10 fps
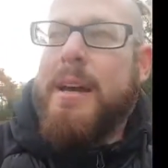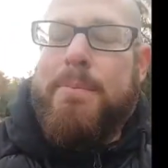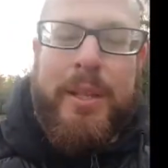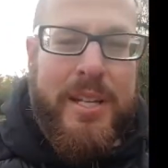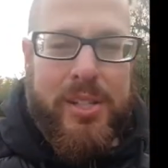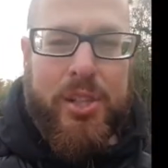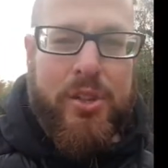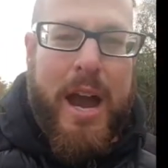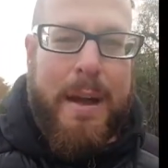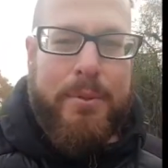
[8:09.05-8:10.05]
Please
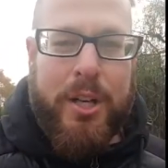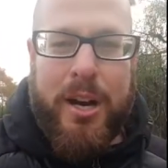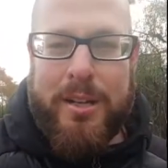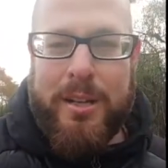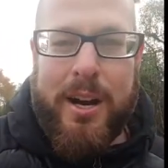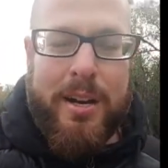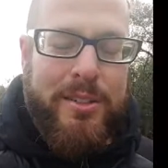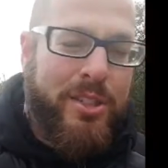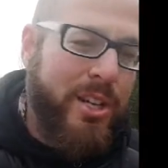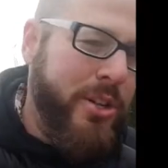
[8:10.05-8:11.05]
subscribe to Garden to
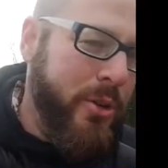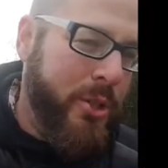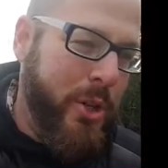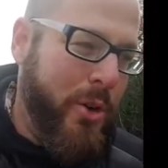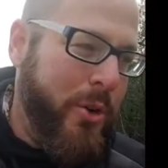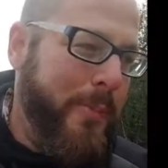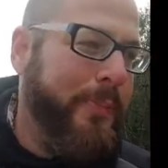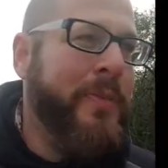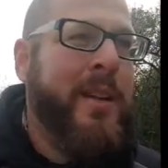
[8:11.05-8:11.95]
Gardens on YouTube.